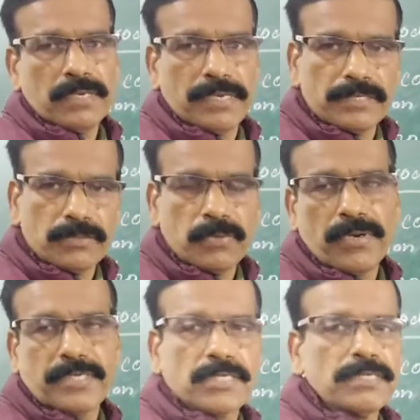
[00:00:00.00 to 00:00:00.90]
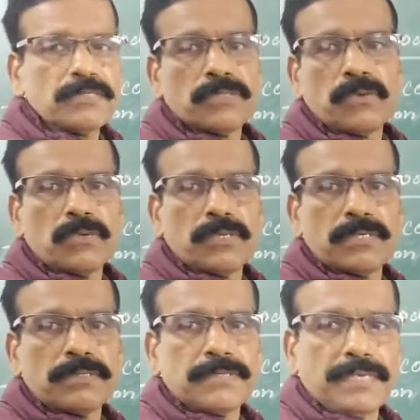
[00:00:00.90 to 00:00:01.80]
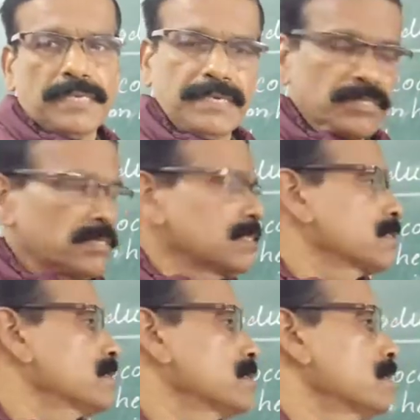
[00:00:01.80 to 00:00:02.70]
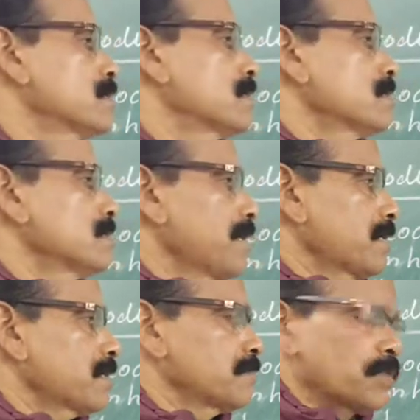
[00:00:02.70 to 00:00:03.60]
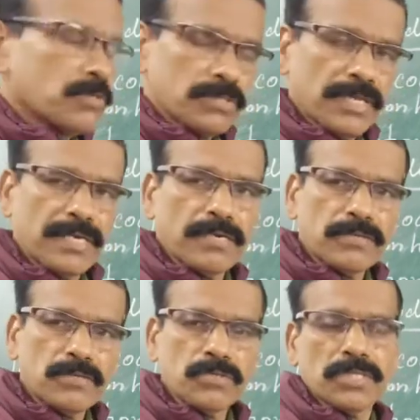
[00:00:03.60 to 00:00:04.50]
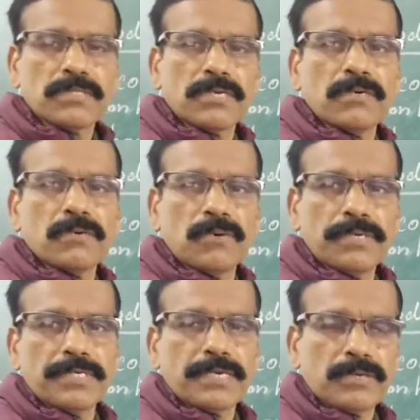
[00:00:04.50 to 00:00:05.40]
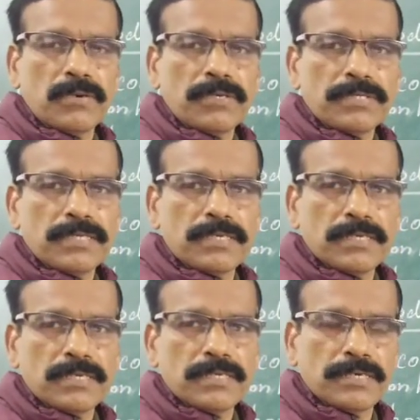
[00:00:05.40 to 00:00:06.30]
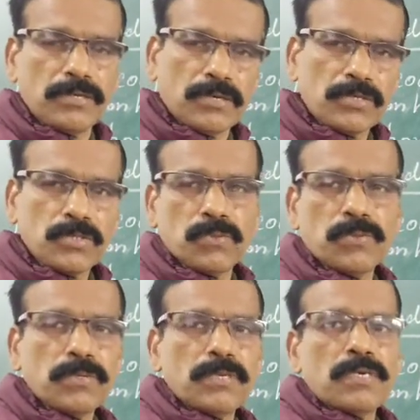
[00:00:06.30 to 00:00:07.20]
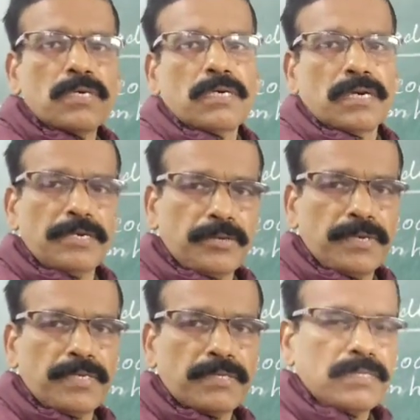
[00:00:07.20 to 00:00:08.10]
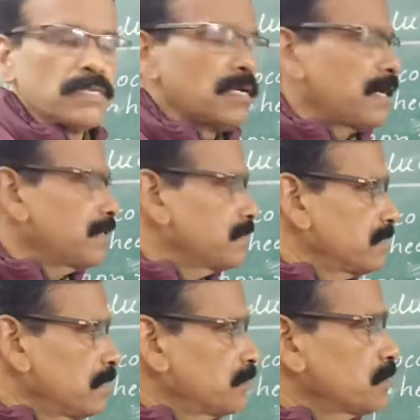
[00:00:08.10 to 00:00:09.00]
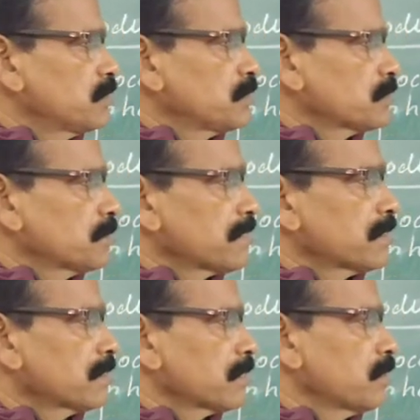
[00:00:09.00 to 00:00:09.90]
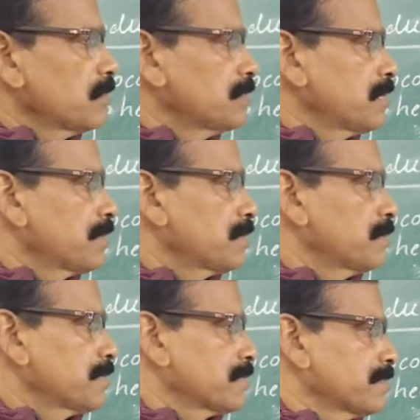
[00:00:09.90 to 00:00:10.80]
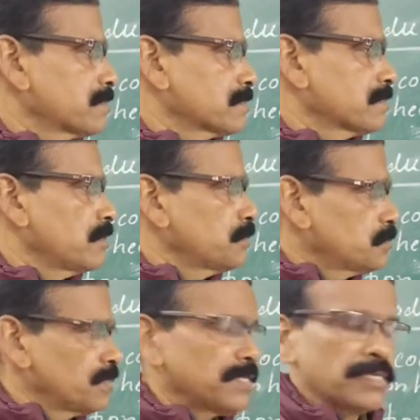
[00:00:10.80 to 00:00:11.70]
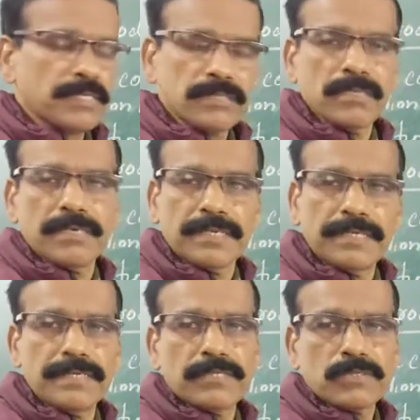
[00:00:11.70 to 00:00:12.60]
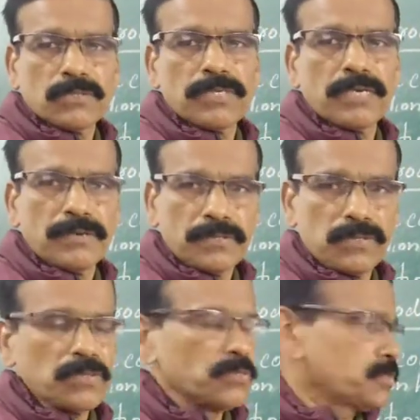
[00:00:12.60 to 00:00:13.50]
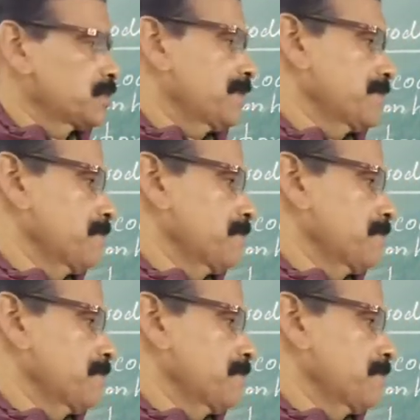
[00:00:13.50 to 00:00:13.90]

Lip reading: its production is not increasing there because they are using the old technology in order to cultivate it, and they have to use better technology and methods how to increase the yielding, so they have to use that.